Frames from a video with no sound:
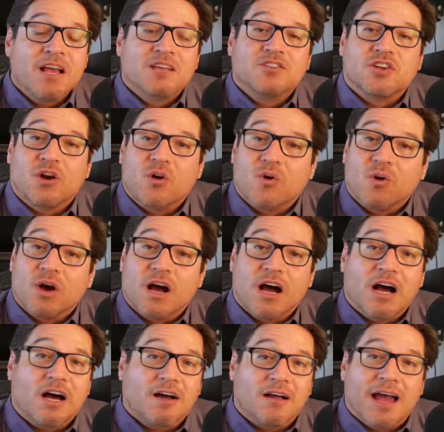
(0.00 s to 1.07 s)
So
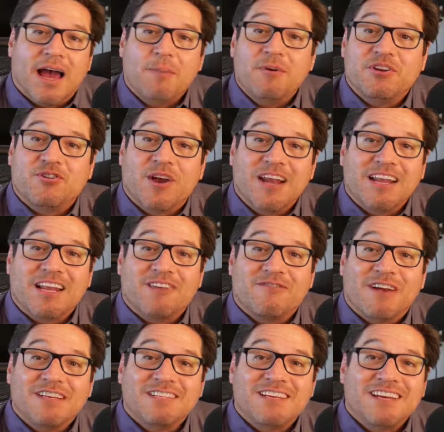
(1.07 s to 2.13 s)
uh, happy trading and
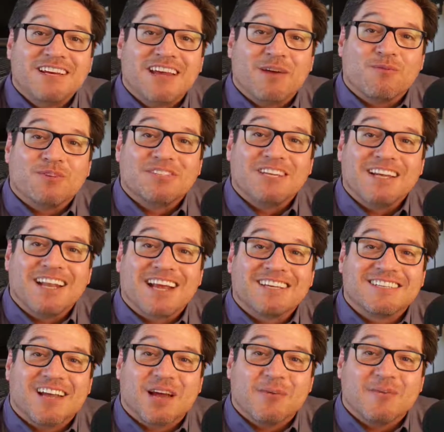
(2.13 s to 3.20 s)
investing, and we'll see you
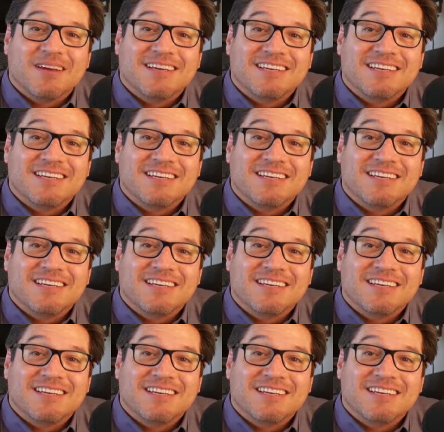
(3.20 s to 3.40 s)
next time.